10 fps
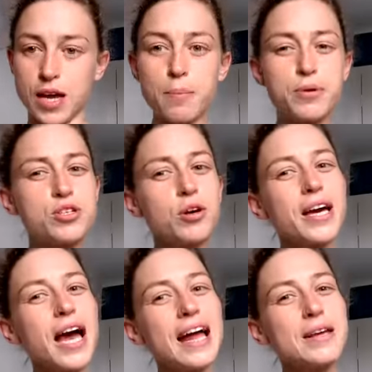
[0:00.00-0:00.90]
but you don't
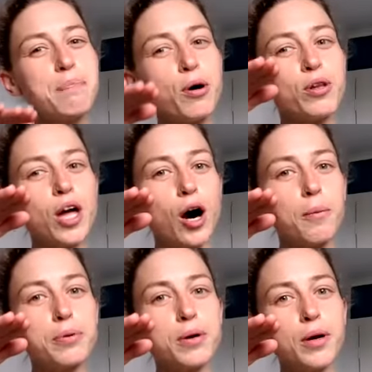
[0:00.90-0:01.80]
get any pull
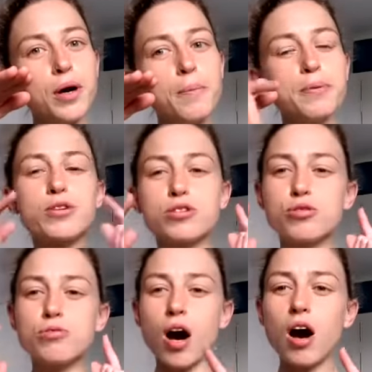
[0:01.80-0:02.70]
up because
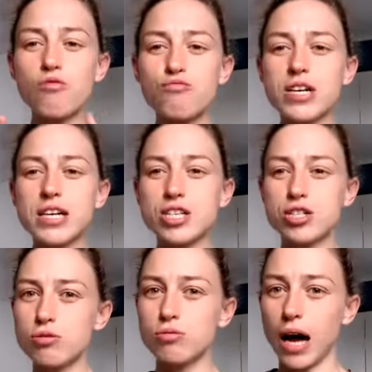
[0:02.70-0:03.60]
you can't really
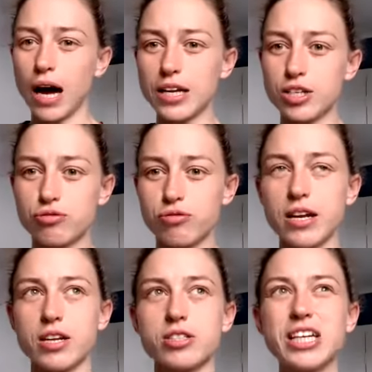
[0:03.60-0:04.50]
do that in
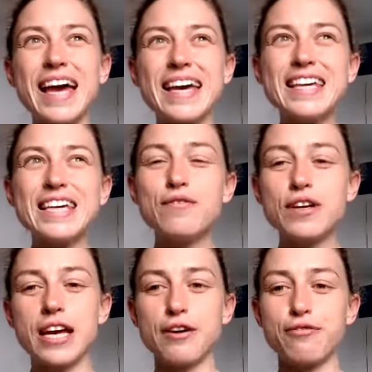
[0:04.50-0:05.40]
trainers,
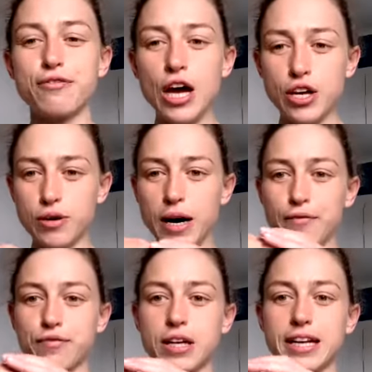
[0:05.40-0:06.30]
even if you
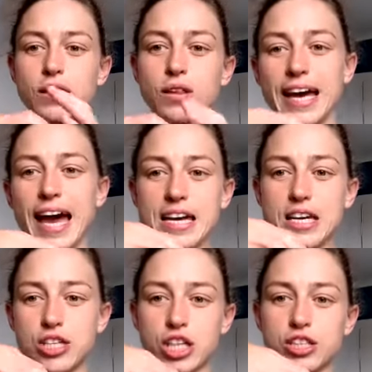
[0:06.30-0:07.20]
have the little
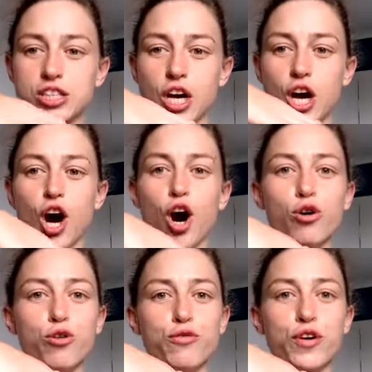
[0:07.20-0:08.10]
cages
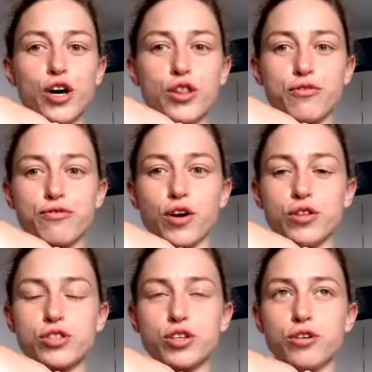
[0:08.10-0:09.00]
over the
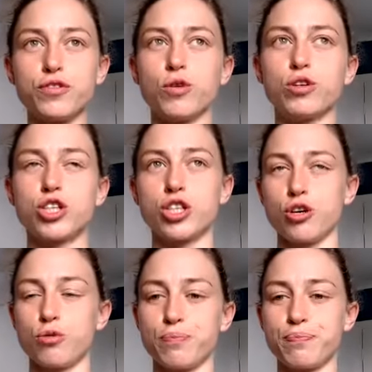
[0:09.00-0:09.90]
front of your
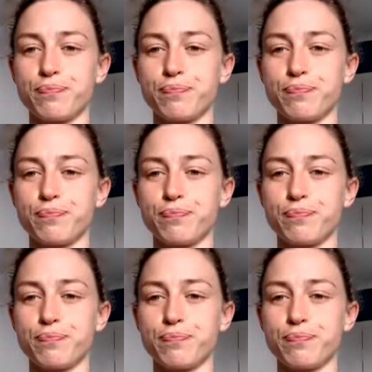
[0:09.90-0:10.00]
shoe.